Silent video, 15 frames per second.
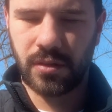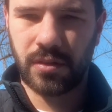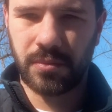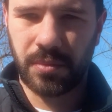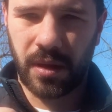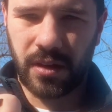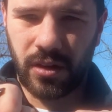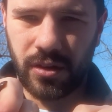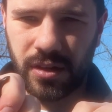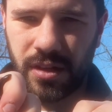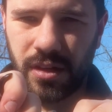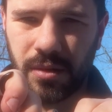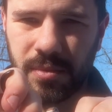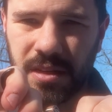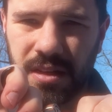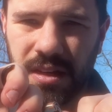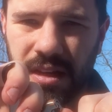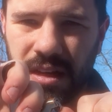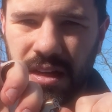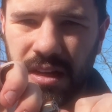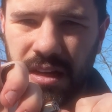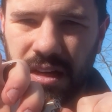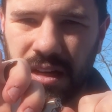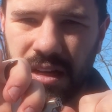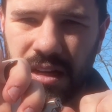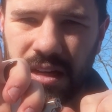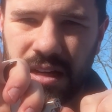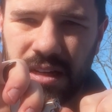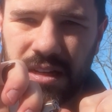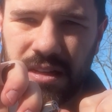probably hard to hear, but,
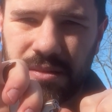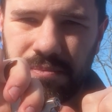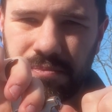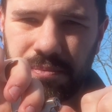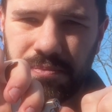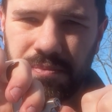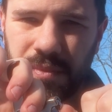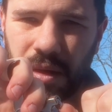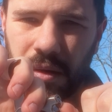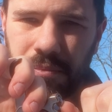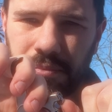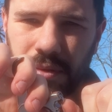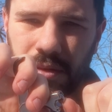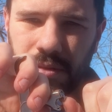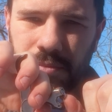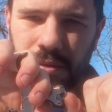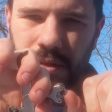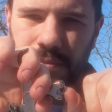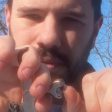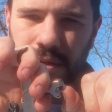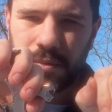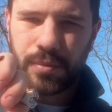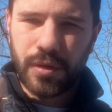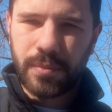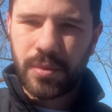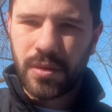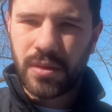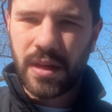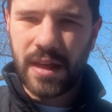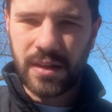you know, pull,
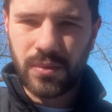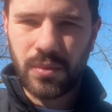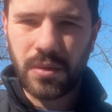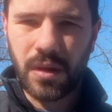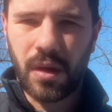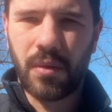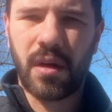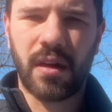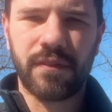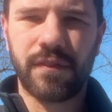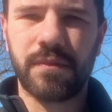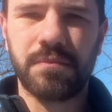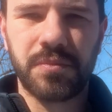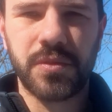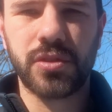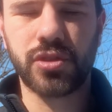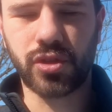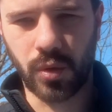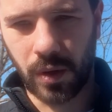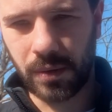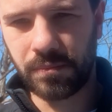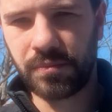and it will go off. Sure.